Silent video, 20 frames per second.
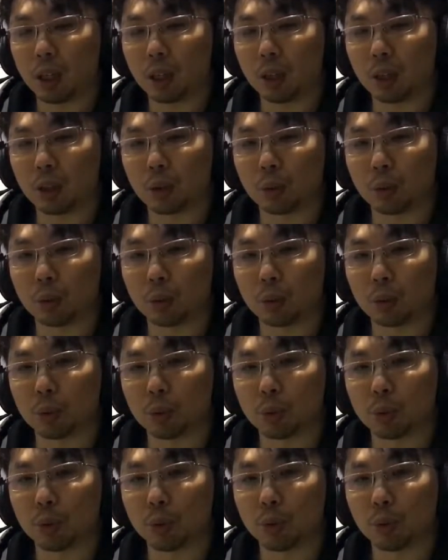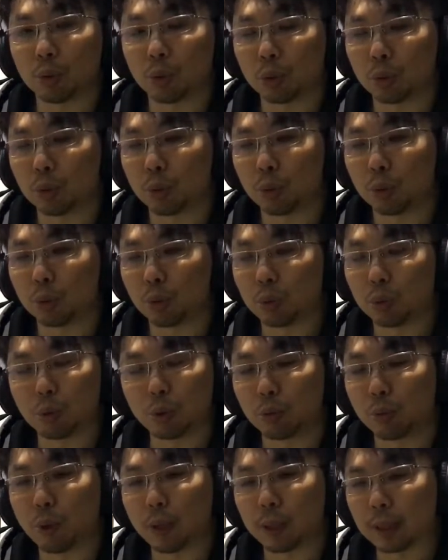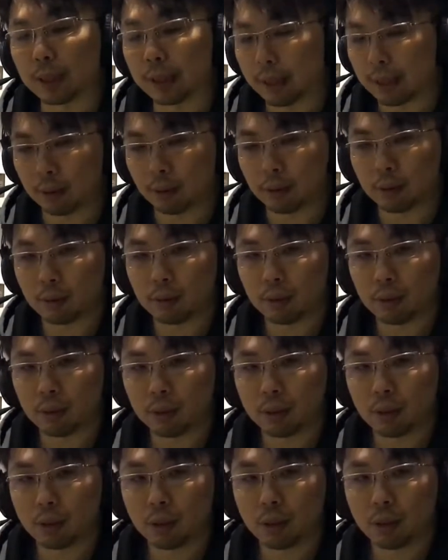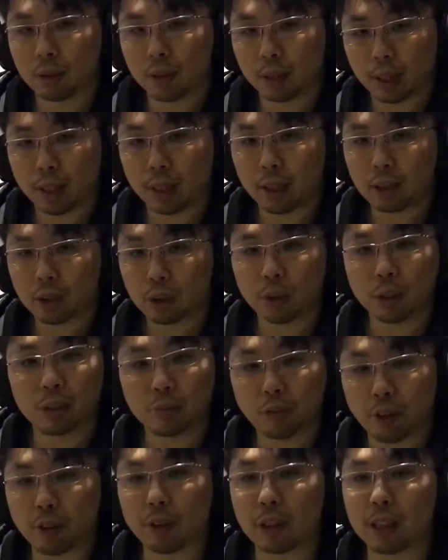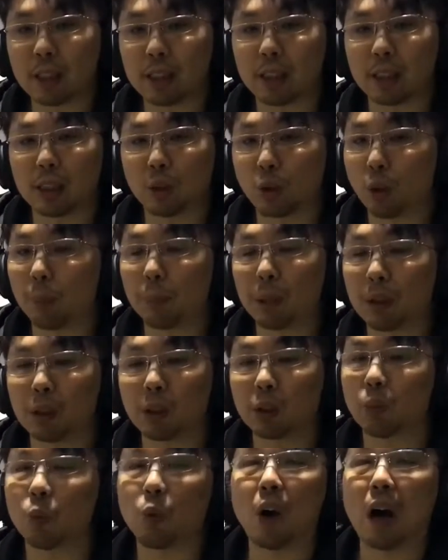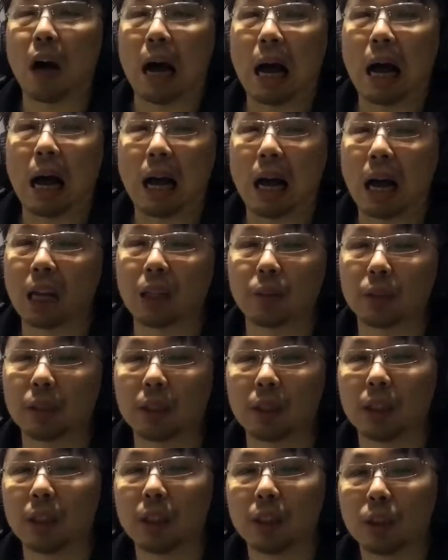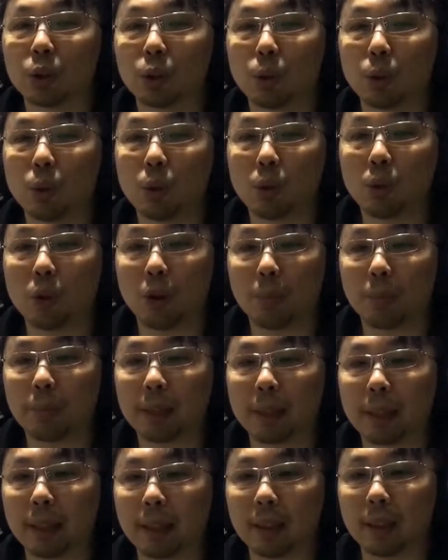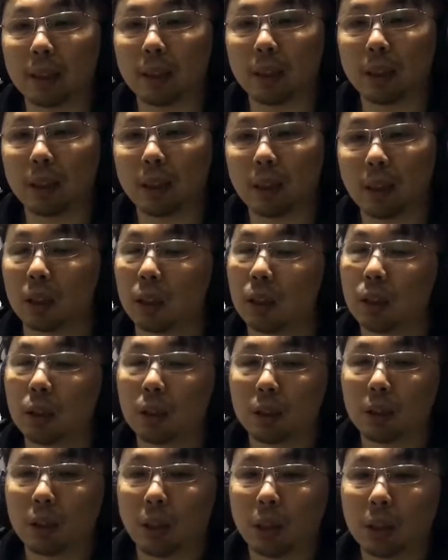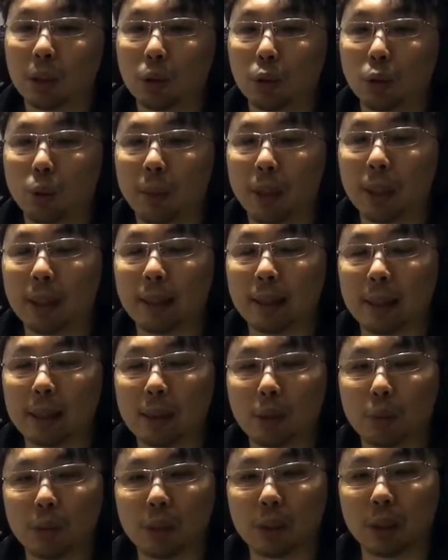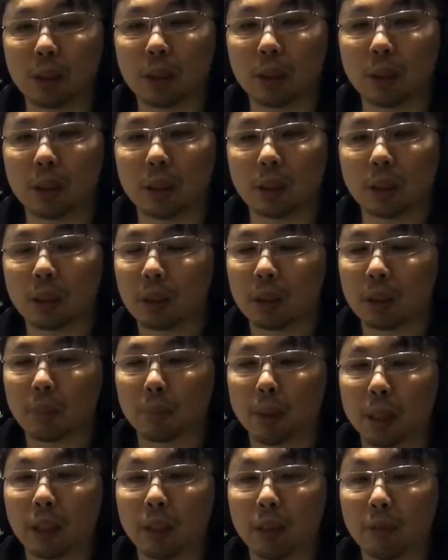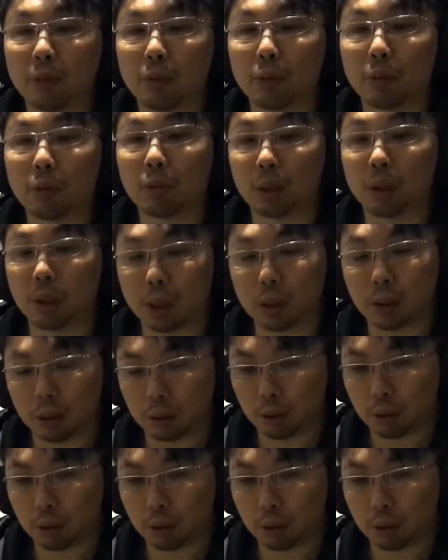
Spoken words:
to groove 1 again. Okay, so it's very easy. Don't because wow, you see so complicated, so many things to see. But if you just